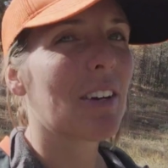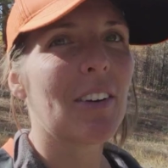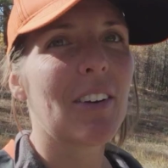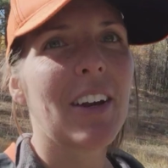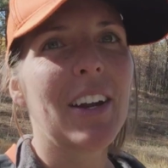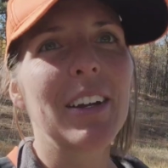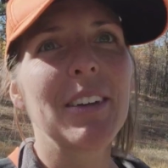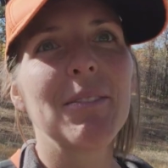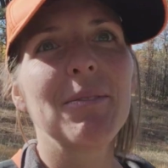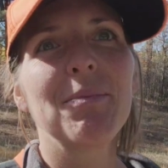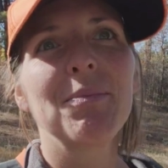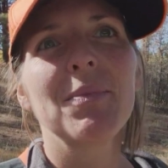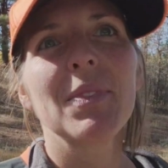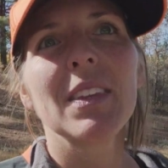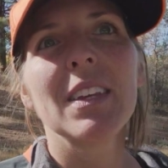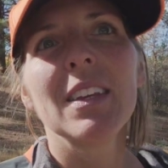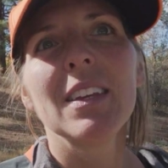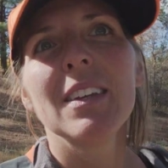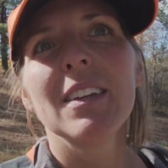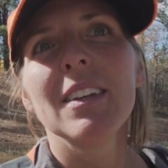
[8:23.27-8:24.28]
all right.
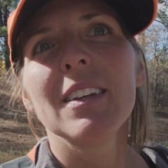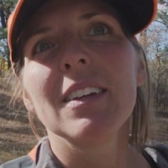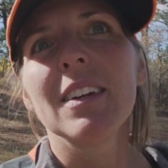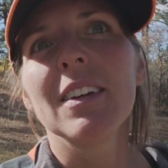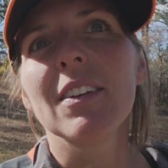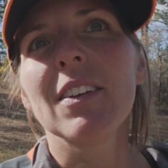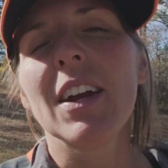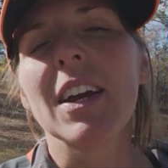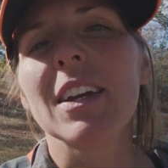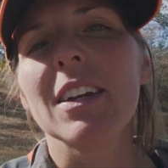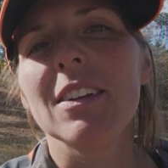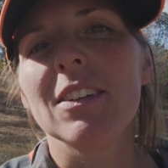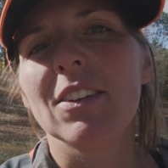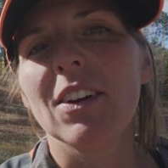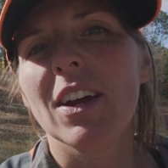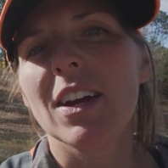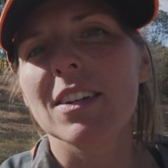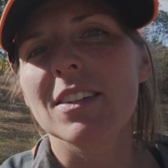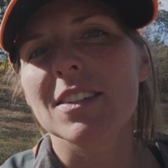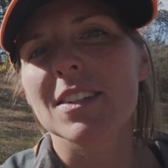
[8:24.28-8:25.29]
All right,
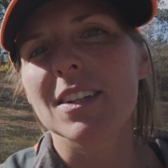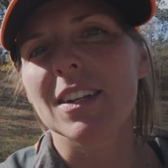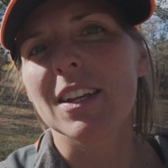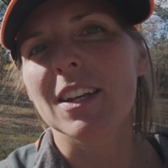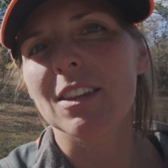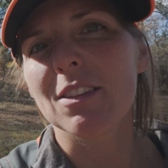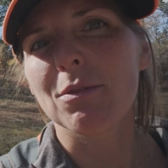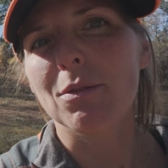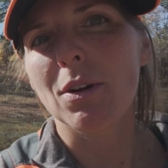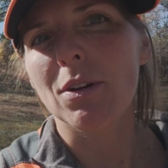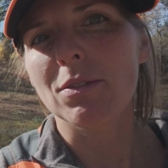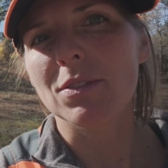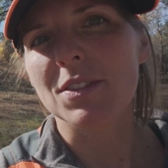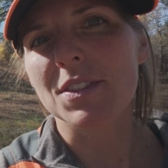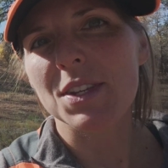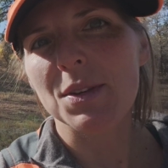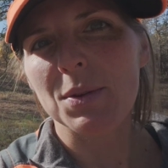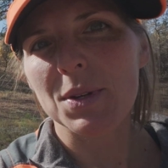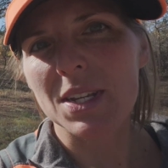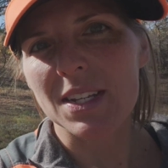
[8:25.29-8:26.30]
Greg's gonna hit the road and
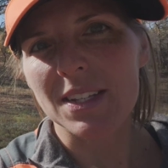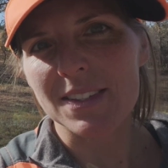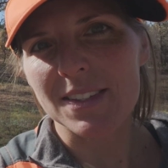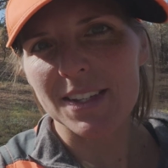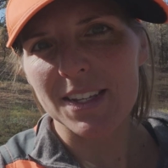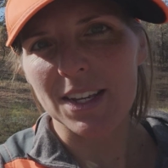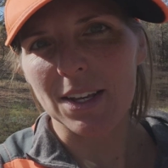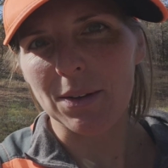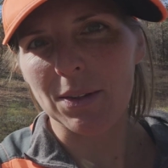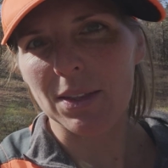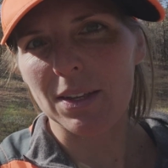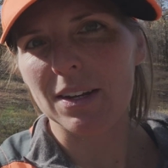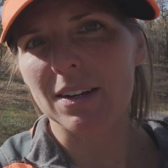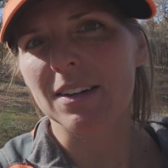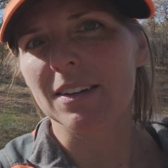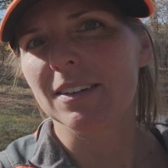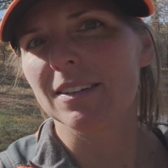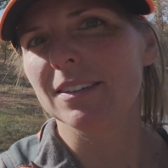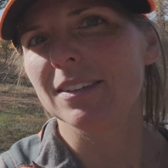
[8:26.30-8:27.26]
see what he can see out there.